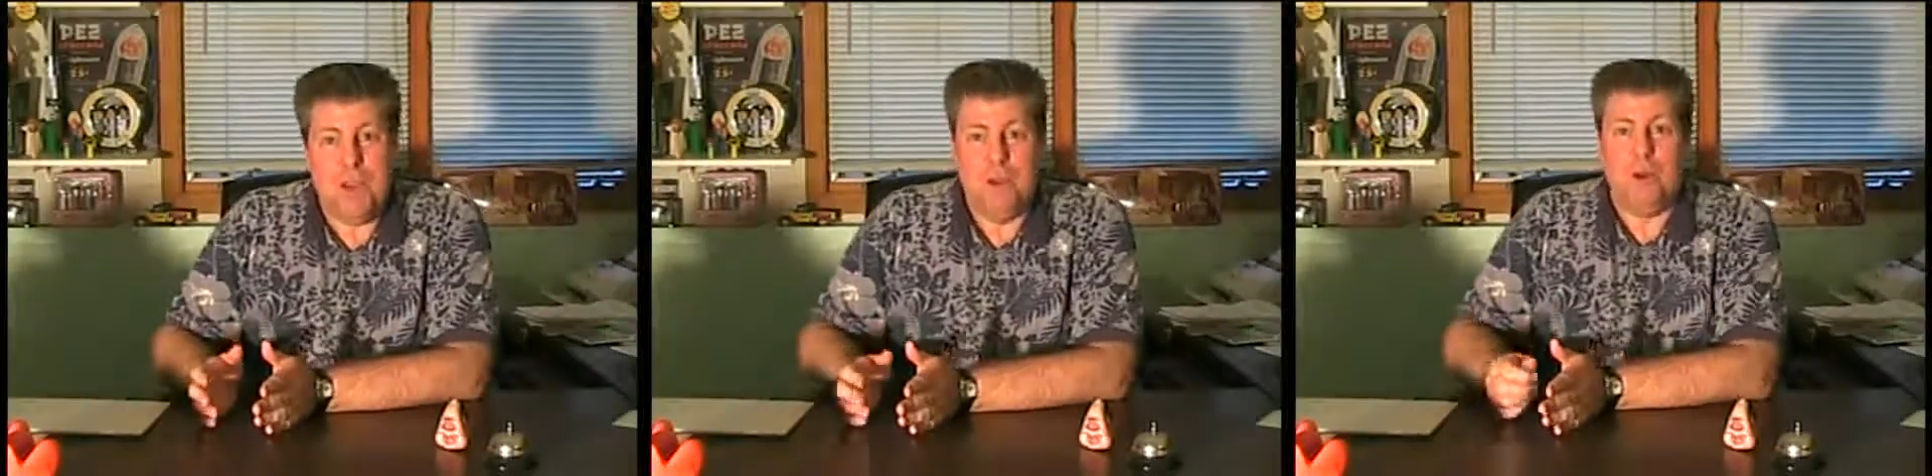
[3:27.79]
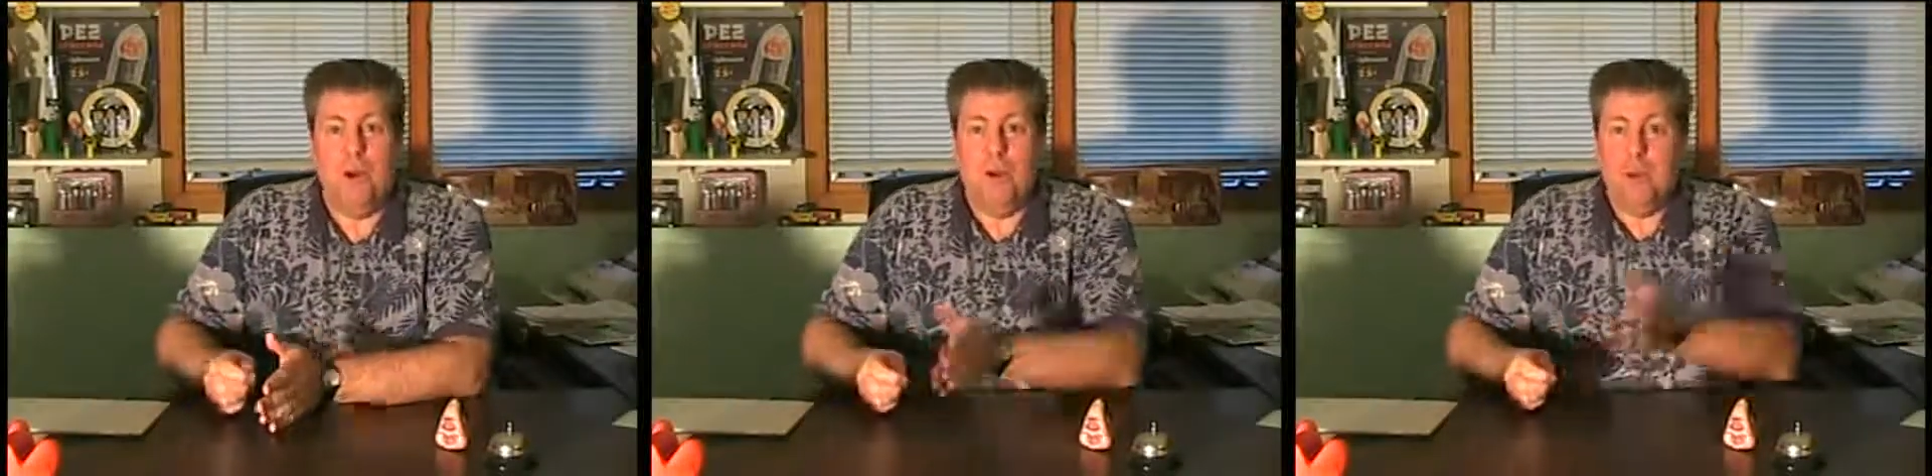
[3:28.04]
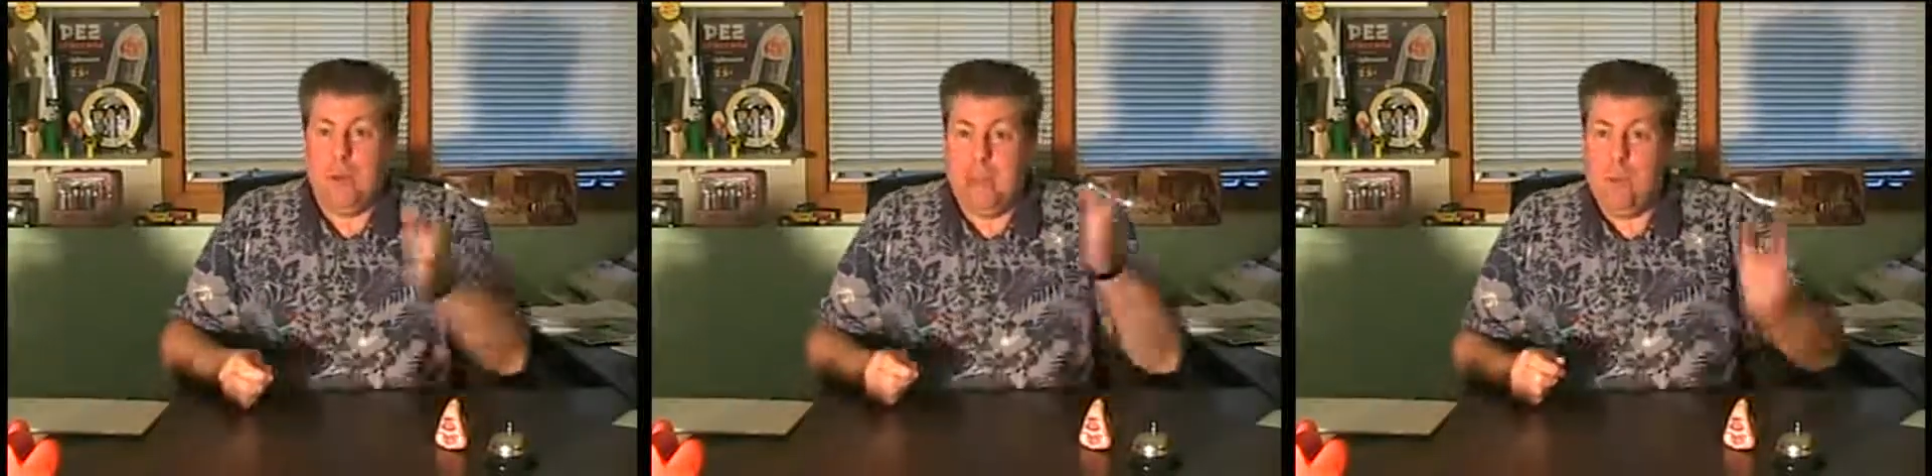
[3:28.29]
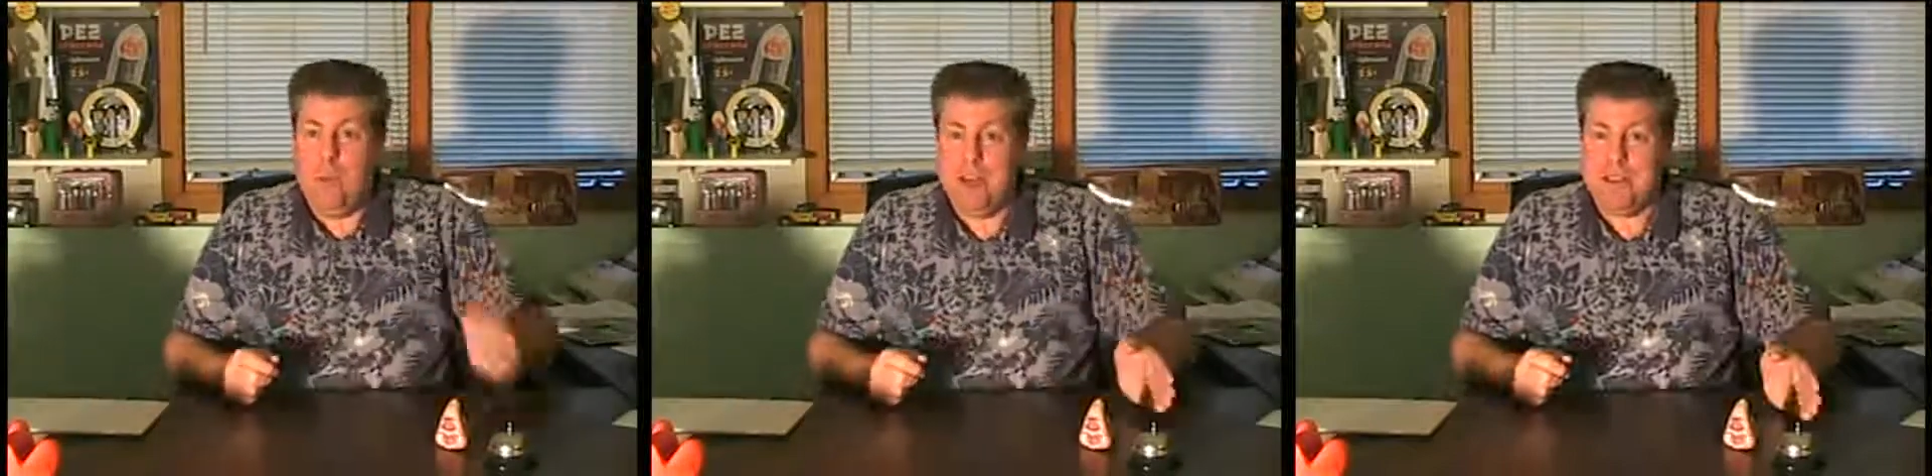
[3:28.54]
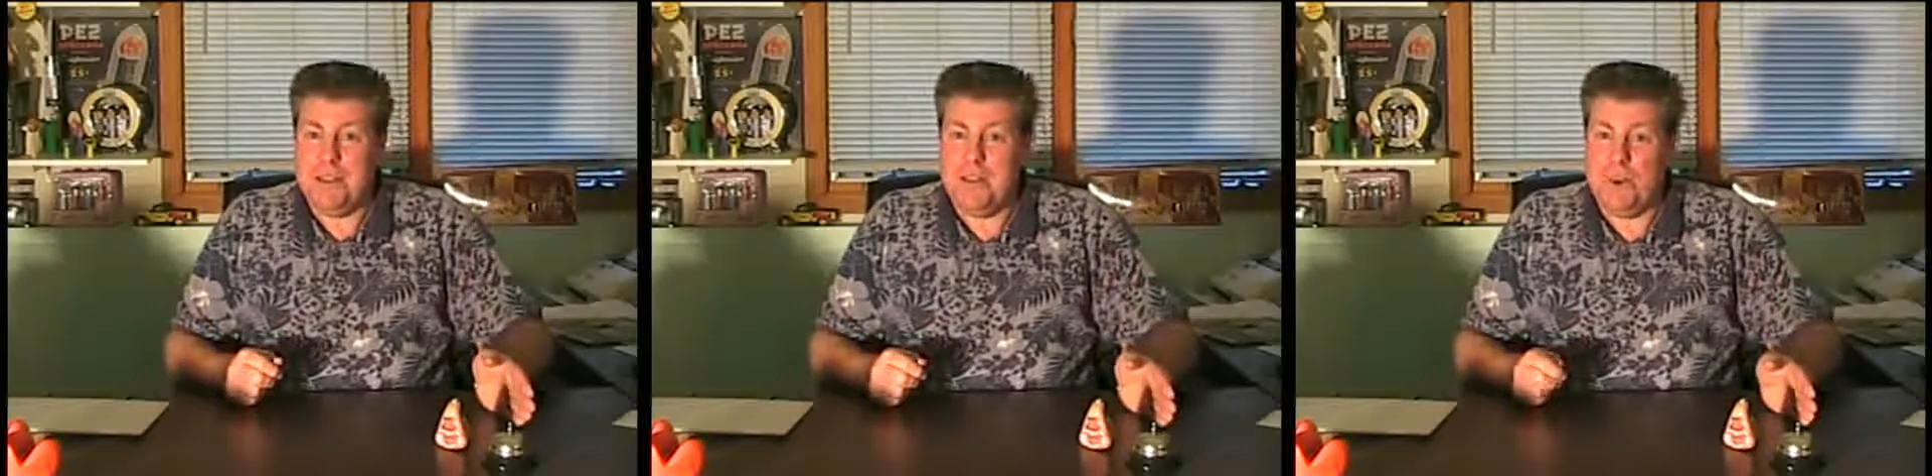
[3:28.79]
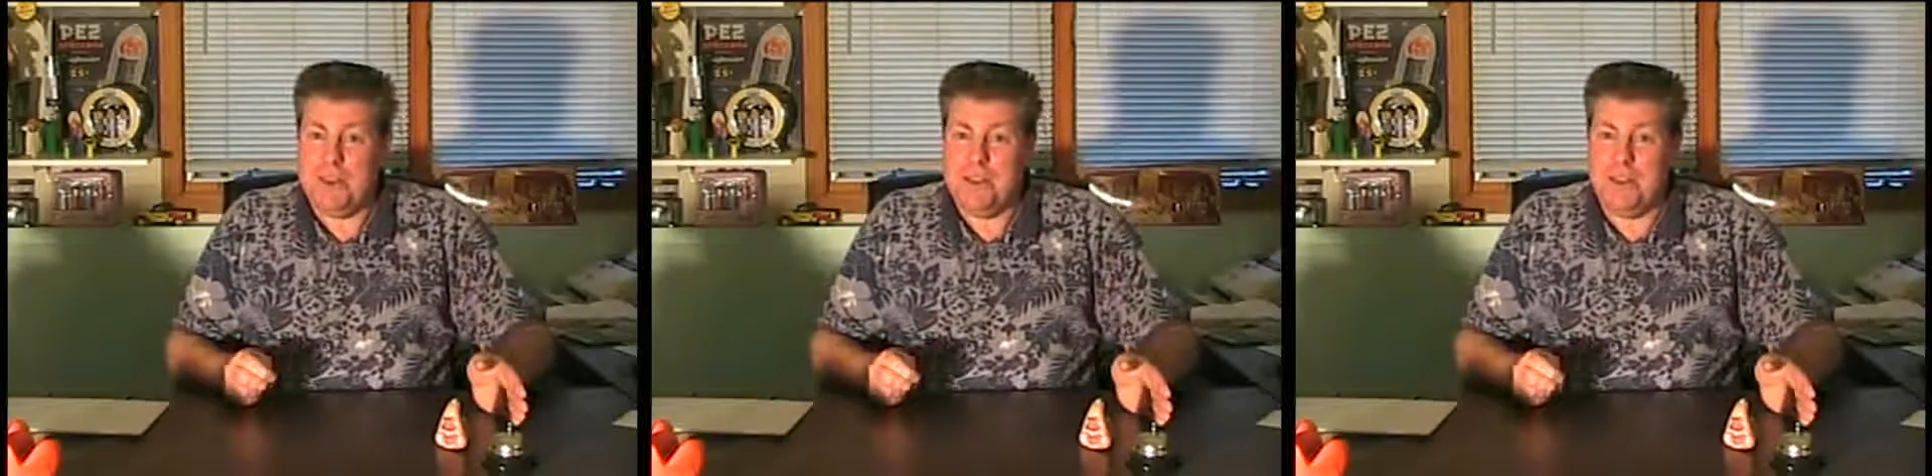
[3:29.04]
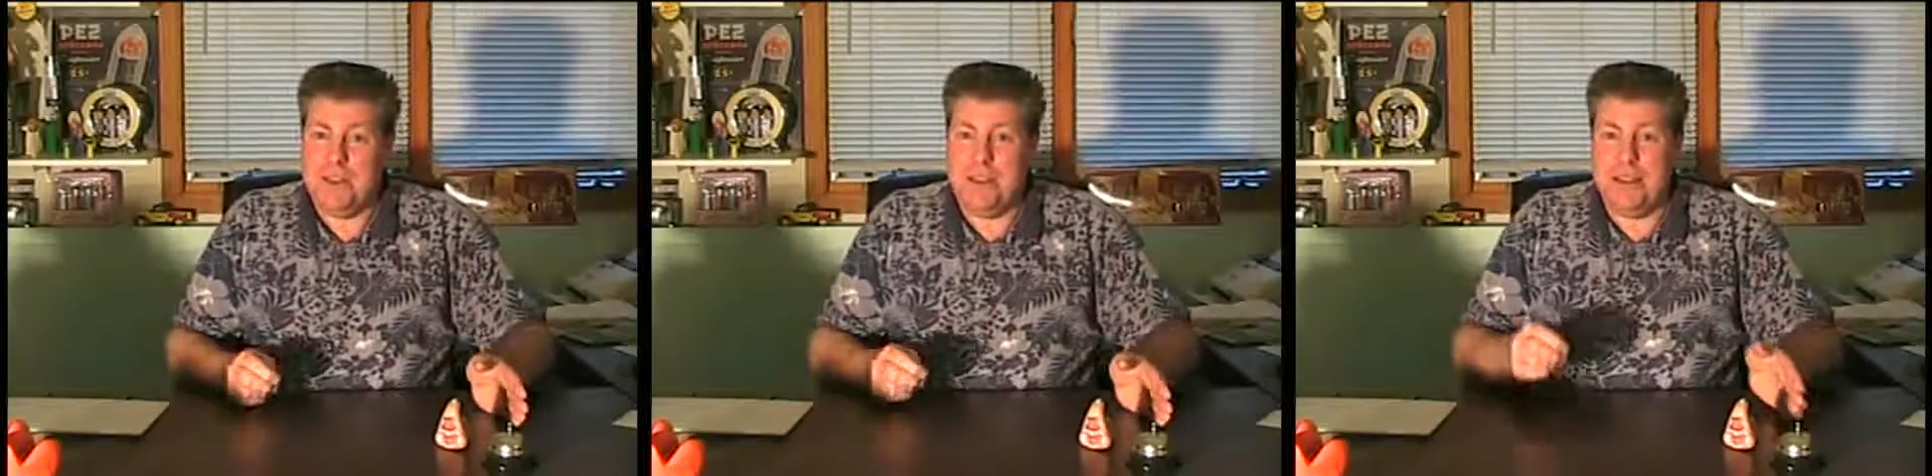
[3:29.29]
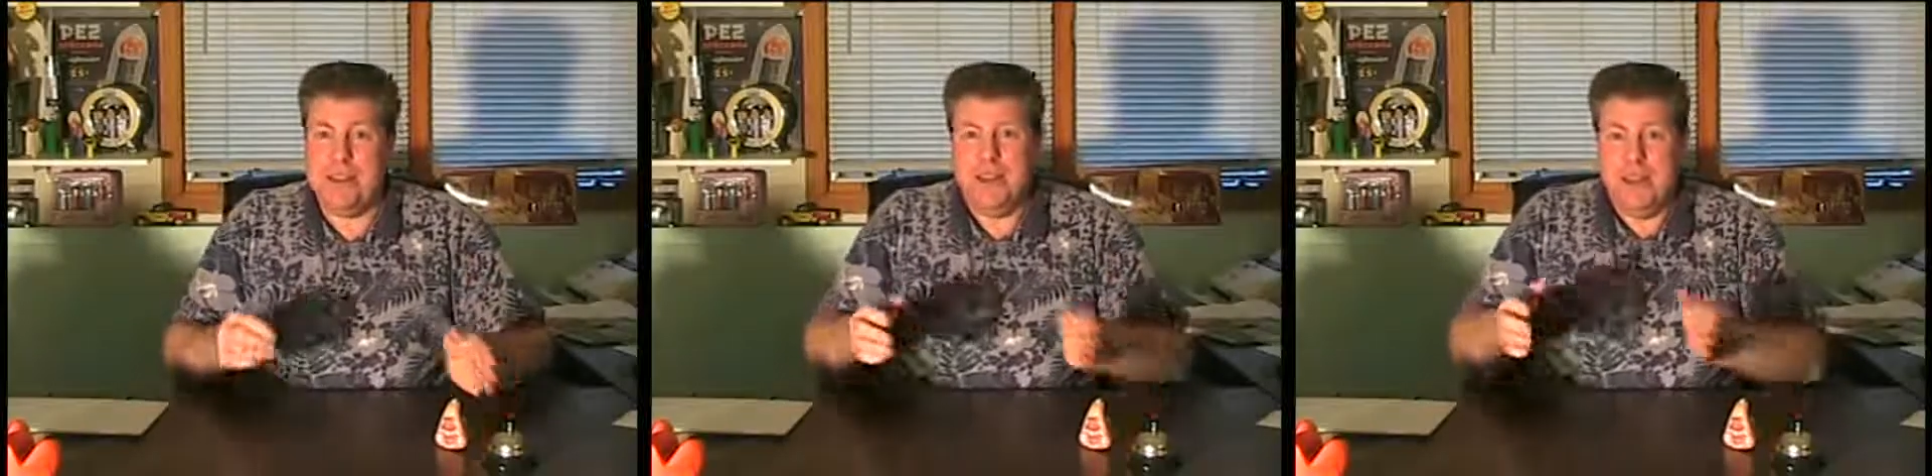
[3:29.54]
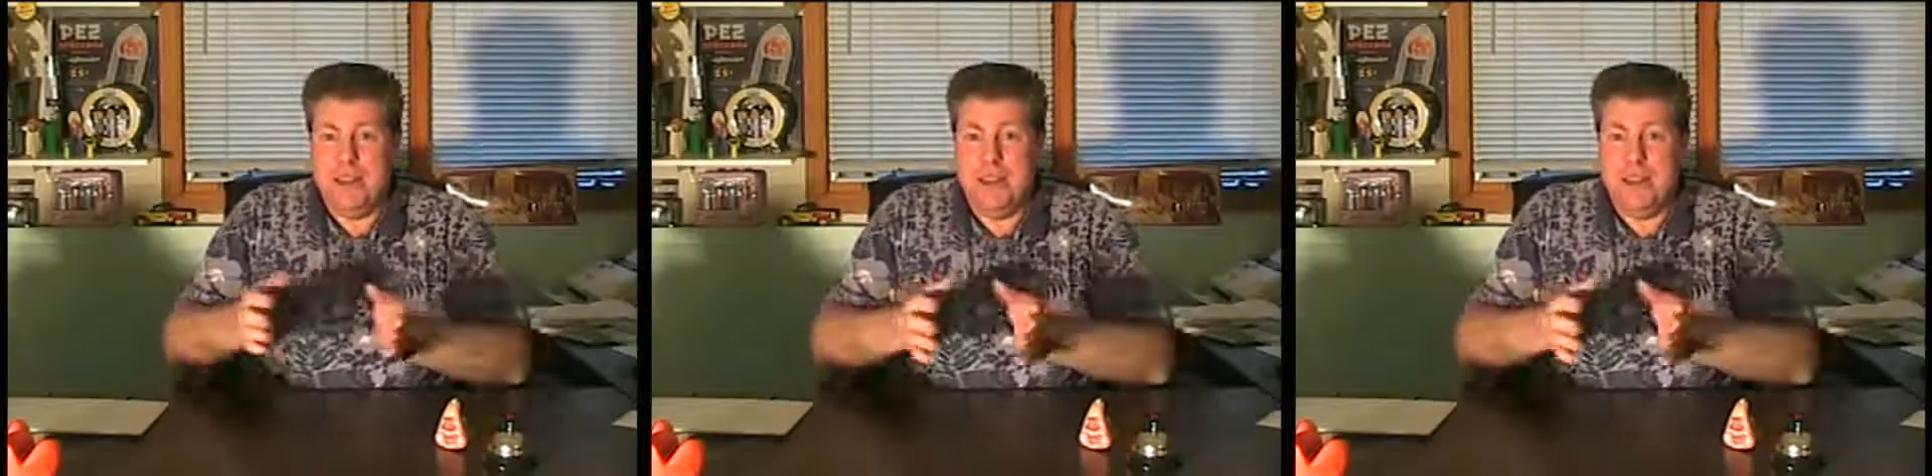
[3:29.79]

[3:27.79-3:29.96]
So he wants his $160.